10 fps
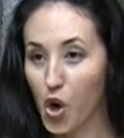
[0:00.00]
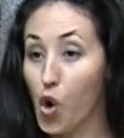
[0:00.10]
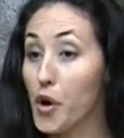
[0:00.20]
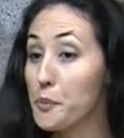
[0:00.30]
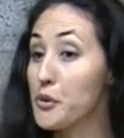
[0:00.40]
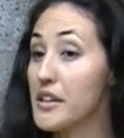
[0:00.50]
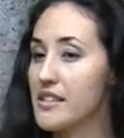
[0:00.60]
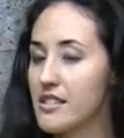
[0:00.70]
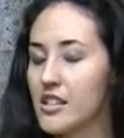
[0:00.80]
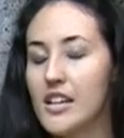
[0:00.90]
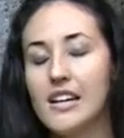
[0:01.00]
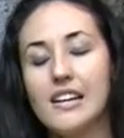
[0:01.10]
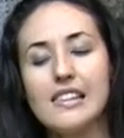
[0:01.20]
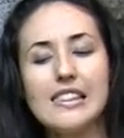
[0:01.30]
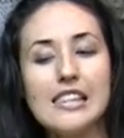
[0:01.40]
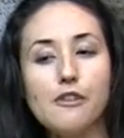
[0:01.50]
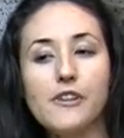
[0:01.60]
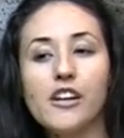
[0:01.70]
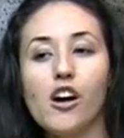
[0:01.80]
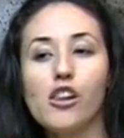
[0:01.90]
or a priest,
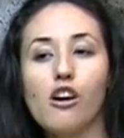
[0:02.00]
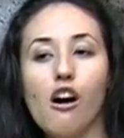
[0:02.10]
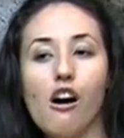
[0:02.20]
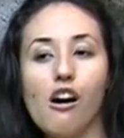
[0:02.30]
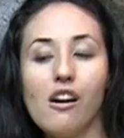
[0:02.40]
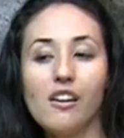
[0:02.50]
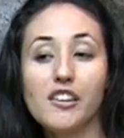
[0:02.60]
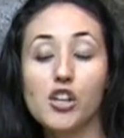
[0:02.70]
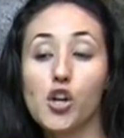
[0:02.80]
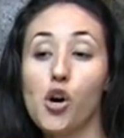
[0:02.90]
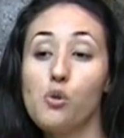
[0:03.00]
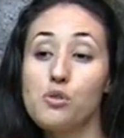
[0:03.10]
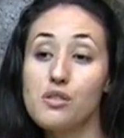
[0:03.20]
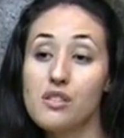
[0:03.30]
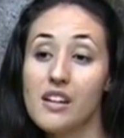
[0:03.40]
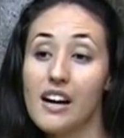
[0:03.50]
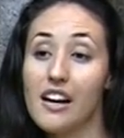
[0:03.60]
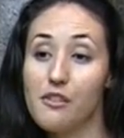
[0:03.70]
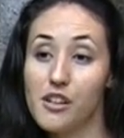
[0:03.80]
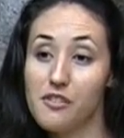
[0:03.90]
living along the coast
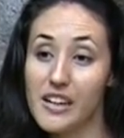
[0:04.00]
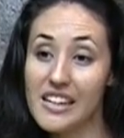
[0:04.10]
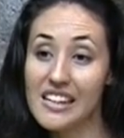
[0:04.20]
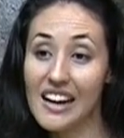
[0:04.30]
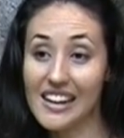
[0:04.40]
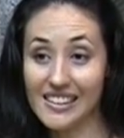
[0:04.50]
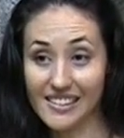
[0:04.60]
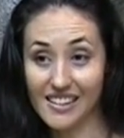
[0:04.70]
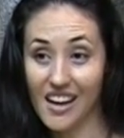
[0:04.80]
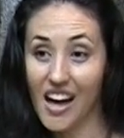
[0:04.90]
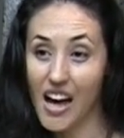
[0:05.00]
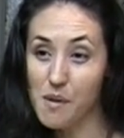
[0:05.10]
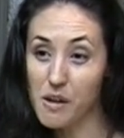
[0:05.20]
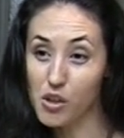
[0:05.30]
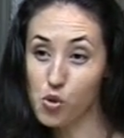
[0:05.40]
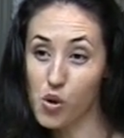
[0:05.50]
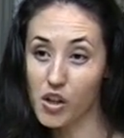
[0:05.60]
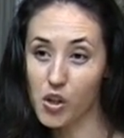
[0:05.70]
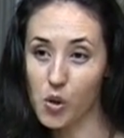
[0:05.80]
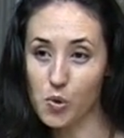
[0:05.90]
of Hawaii Island,
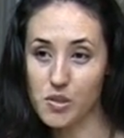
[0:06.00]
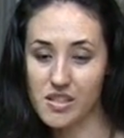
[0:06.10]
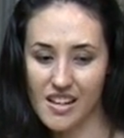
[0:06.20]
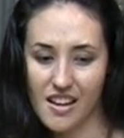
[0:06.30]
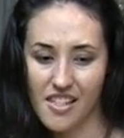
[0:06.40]
Hamakua Coast.